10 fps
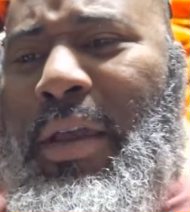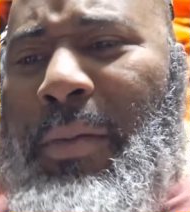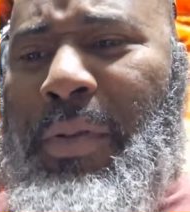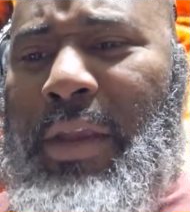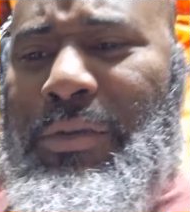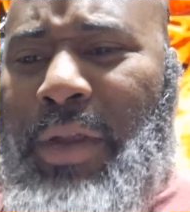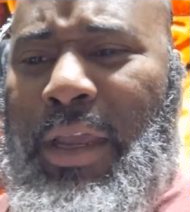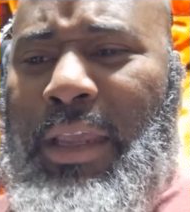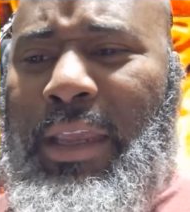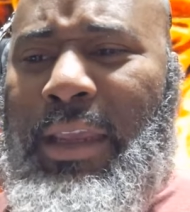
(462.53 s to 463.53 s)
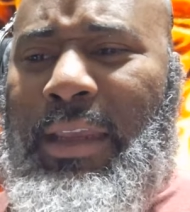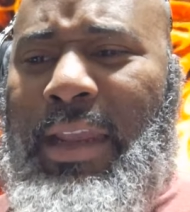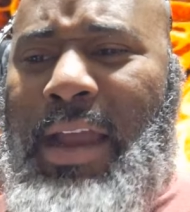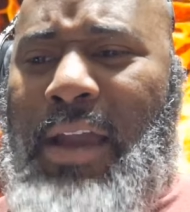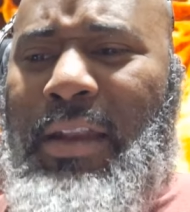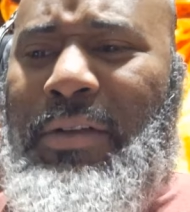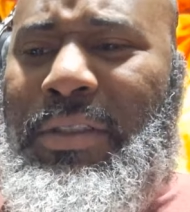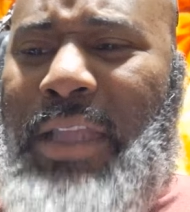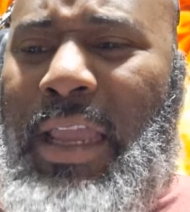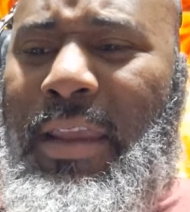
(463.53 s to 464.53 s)
complex around here and get all them to
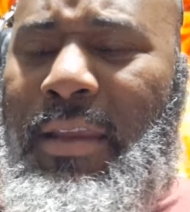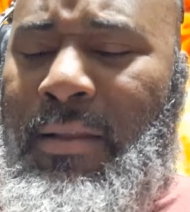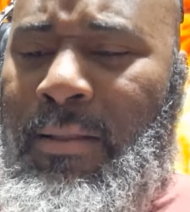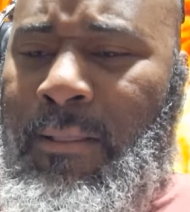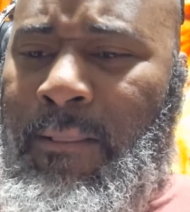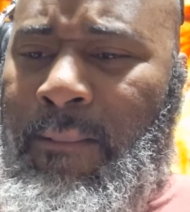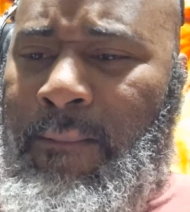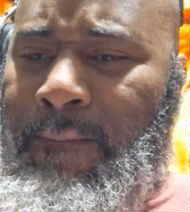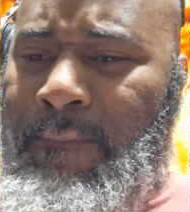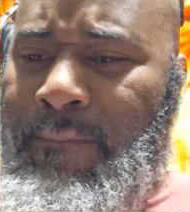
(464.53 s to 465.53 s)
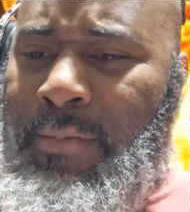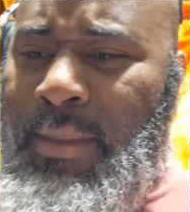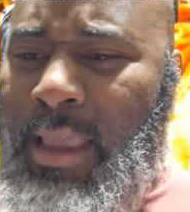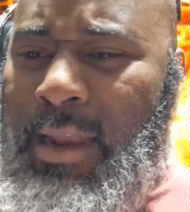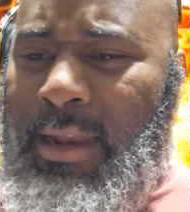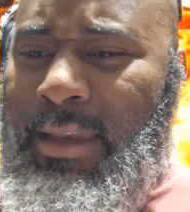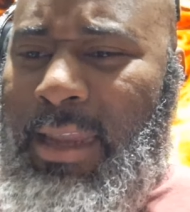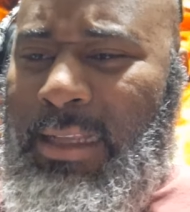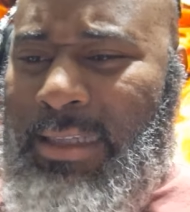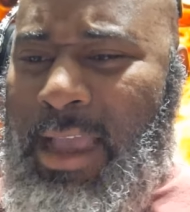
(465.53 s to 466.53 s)
stay at a
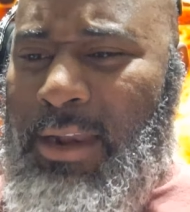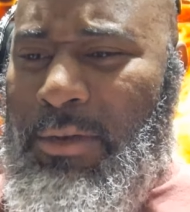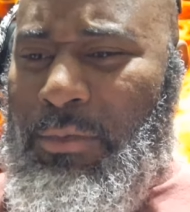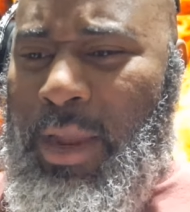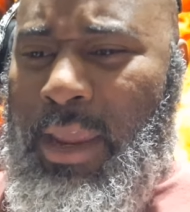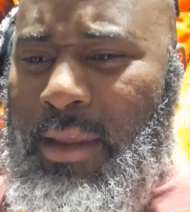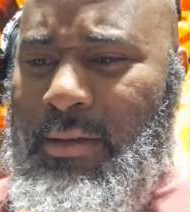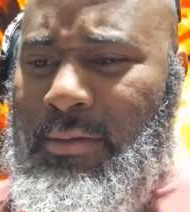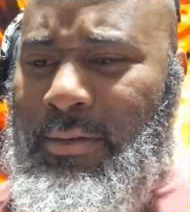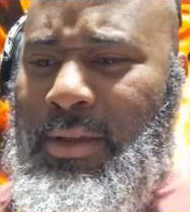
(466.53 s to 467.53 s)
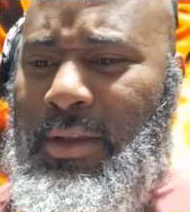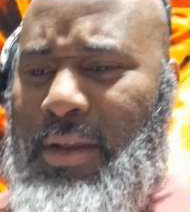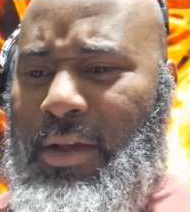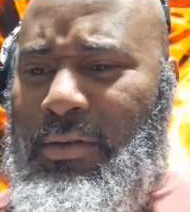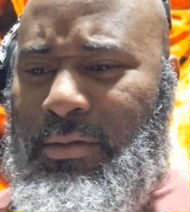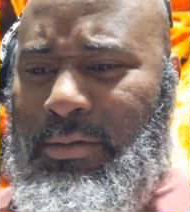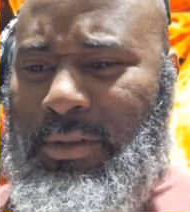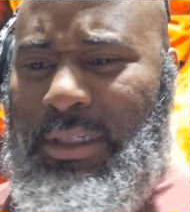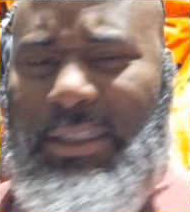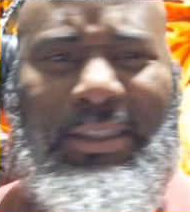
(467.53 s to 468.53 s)
discounted rate you know, you
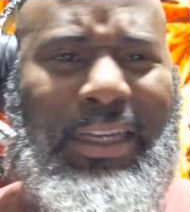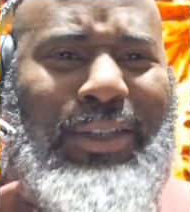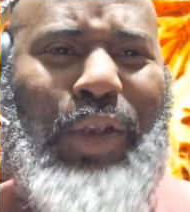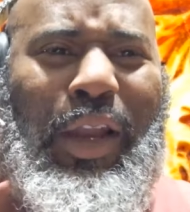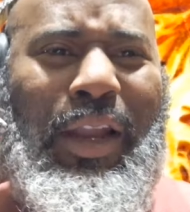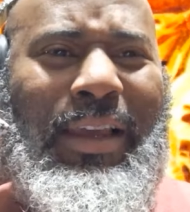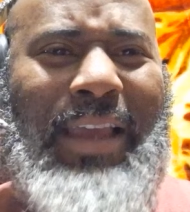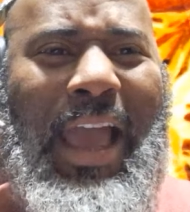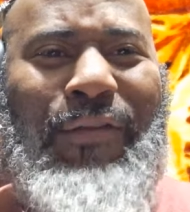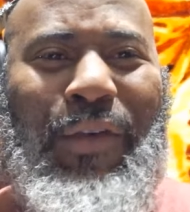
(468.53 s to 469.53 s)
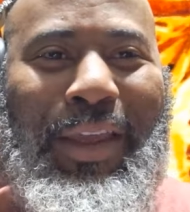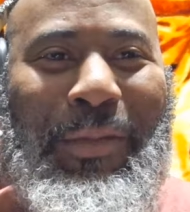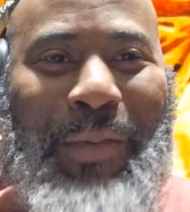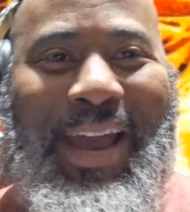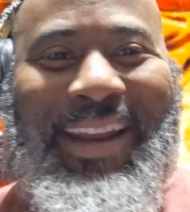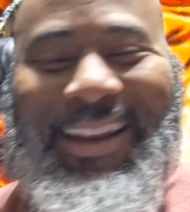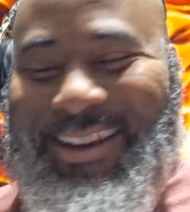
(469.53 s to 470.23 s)
just just trying to look out for everybody.